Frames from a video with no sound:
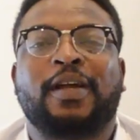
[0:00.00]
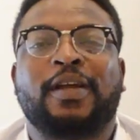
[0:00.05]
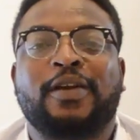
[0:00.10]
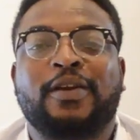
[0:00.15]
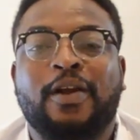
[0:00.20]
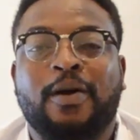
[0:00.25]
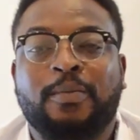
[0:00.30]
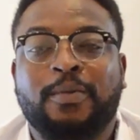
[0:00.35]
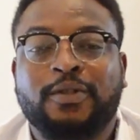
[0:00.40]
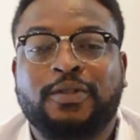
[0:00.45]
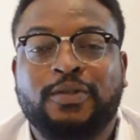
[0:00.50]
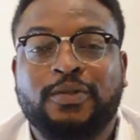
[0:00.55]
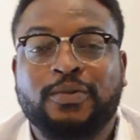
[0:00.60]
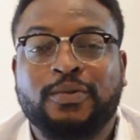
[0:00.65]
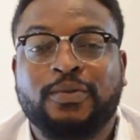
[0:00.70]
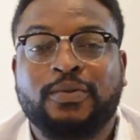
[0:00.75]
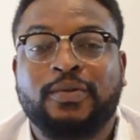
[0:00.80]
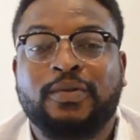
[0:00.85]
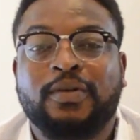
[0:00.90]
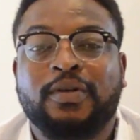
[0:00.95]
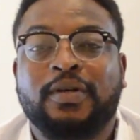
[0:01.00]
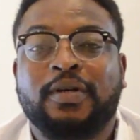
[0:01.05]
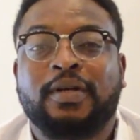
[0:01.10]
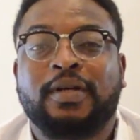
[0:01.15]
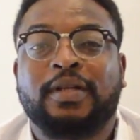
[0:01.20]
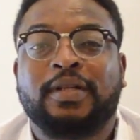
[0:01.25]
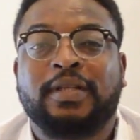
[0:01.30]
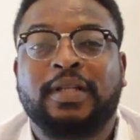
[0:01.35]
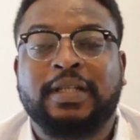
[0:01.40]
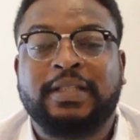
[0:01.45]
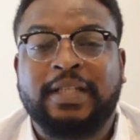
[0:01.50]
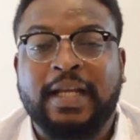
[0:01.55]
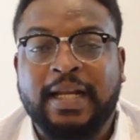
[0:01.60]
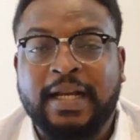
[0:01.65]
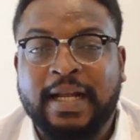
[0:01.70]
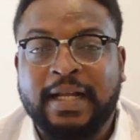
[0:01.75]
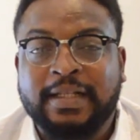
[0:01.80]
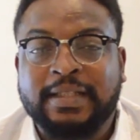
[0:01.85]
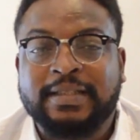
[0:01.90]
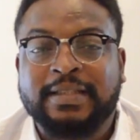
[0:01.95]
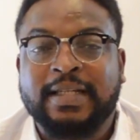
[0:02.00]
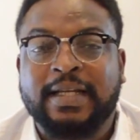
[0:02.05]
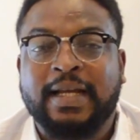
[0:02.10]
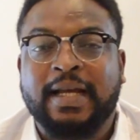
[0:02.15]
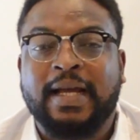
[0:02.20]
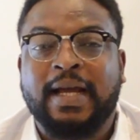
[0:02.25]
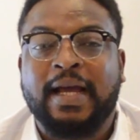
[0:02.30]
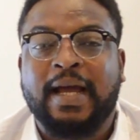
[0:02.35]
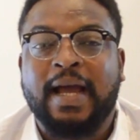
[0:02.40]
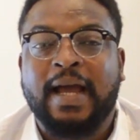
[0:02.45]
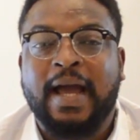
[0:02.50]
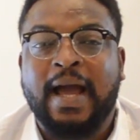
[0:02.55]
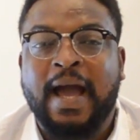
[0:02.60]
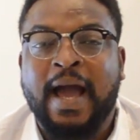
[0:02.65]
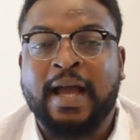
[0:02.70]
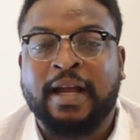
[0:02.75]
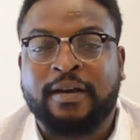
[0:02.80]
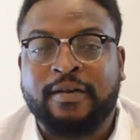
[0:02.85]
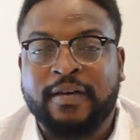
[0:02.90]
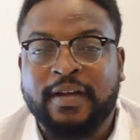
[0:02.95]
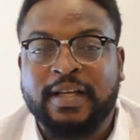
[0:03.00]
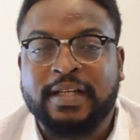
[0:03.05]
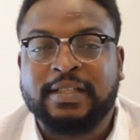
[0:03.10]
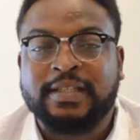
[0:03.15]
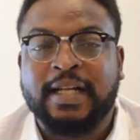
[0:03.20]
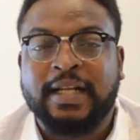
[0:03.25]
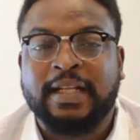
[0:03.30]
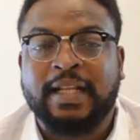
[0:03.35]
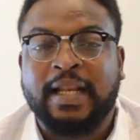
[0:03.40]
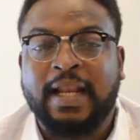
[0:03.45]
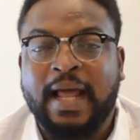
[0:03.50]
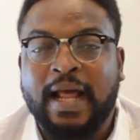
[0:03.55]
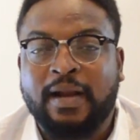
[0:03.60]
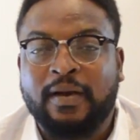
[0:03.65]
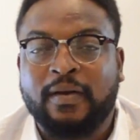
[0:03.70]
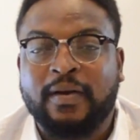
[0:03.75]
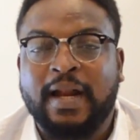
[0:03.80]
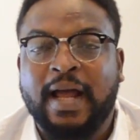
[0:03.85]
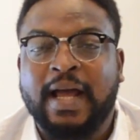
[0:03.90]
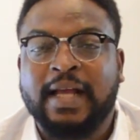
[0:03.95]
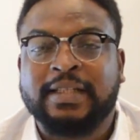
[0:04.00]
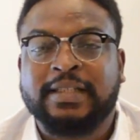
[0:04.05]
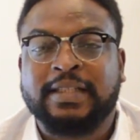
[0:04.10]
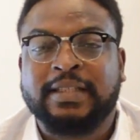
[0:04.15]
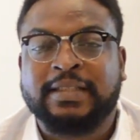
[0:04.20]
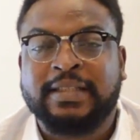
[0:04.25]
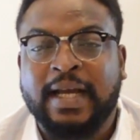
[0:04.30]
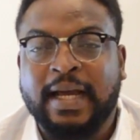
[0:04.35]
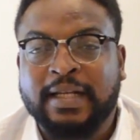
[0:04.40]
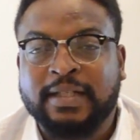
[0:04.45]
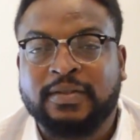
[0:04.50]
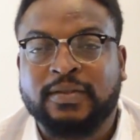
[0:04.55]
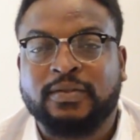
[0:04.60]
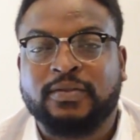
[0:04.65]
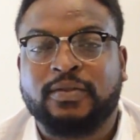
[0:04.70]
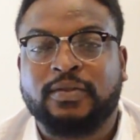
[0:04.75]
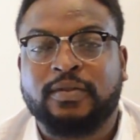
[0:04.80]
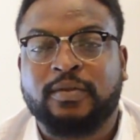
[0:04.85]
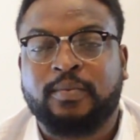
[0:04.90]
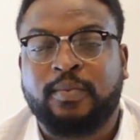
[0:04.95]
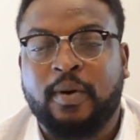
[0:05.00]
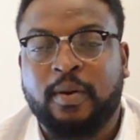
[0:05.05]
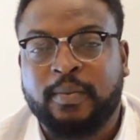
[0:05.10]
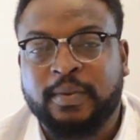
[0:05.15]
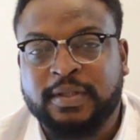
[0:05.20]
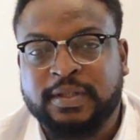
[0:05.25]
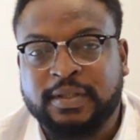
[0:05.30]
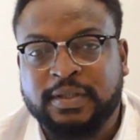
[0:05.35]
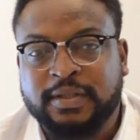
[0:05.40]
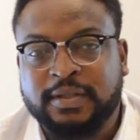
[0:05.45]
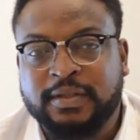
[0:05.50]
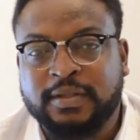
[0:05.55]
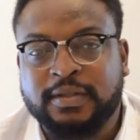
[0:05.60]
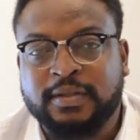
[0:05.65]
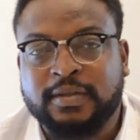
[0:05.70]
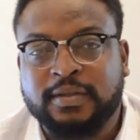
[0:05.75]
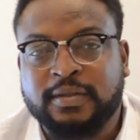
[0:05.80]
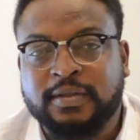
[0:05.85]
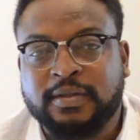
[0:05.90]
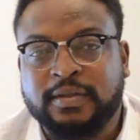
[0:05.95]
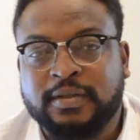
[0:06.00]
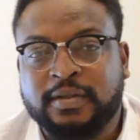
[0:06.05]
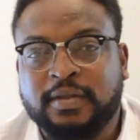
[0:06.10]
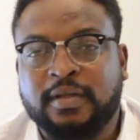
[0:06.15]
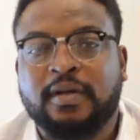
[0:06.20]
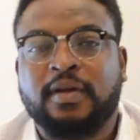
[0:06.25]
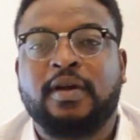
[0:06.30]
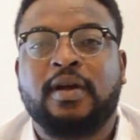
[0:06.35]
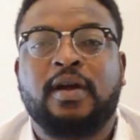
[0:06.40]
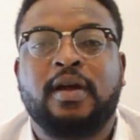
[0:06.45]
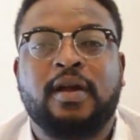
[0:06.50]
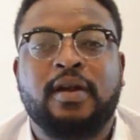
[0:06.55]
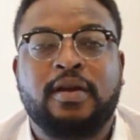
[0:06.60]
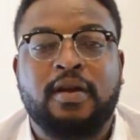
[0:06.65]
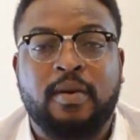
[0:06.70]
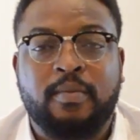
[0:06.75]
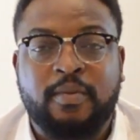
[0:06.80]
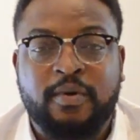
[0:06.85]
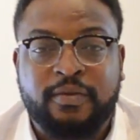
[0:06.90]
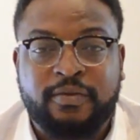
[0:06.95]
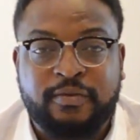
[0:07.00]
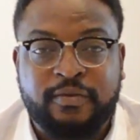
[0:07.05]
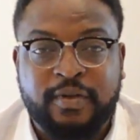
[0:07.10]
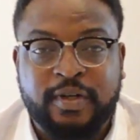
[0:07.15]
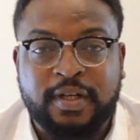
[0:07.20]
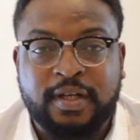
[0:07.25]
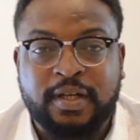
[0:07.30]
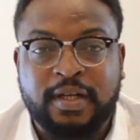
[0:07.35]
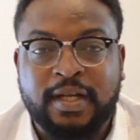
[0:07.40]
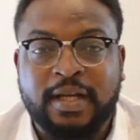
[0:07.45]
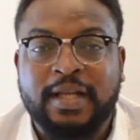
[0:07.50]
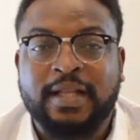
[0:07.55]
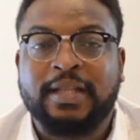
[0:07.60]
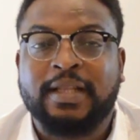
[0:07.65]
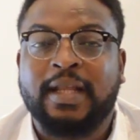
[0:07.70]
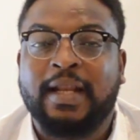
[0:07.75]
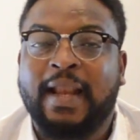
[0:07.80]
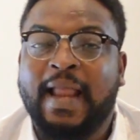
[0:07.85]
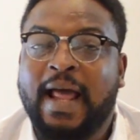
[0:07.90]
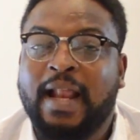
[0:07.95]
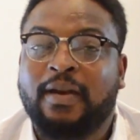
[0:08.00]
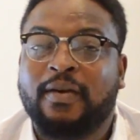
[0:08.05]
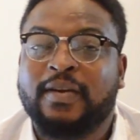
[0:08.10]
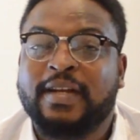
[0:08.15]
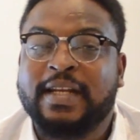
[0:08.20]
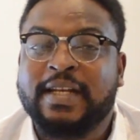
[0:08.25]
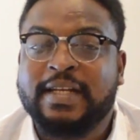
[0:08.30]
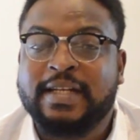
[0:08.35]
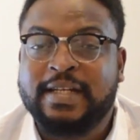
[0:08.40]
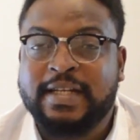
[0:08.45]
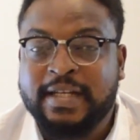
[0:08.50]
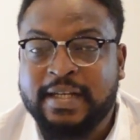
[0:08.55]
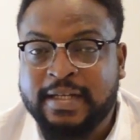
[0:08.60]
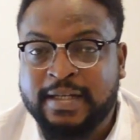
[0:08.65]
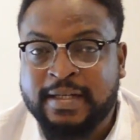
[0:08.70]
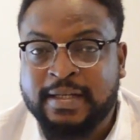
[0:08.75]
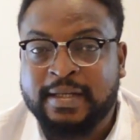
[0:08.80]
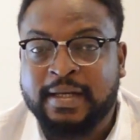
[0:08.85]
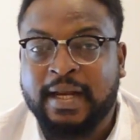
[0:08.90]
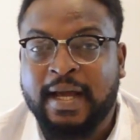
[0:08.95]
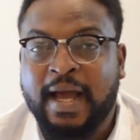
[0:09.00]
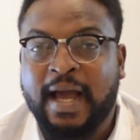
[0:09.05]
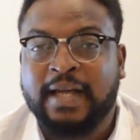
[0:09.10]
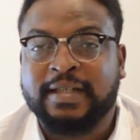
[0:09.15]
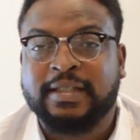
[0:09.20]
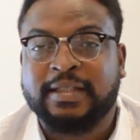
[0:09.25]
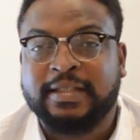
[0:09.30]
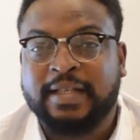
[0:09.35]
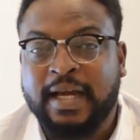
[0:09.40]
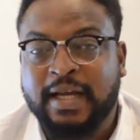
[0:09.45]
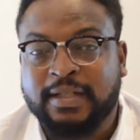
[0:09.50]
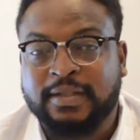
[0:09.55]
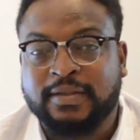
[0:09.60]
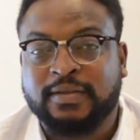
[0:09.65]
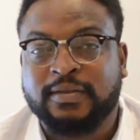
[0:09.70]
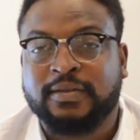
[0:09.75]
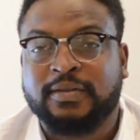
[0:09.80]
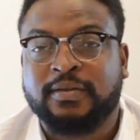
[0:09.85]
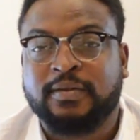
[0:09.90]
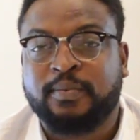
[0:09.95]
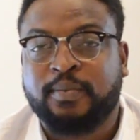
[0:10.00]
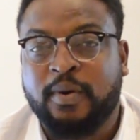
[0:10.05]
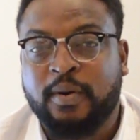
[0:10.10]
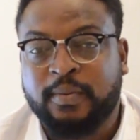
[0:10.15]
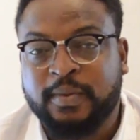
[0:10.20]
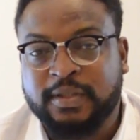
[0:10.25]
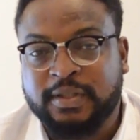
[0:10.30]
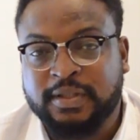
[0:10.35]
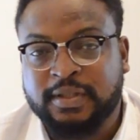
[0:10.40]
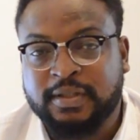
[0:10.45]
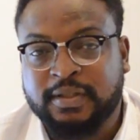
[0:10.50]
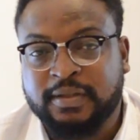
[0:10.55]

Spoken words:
Number 2, the tenant agrees that the landlord has the title to the property. Number 3, the landlord indeed has a title to the property.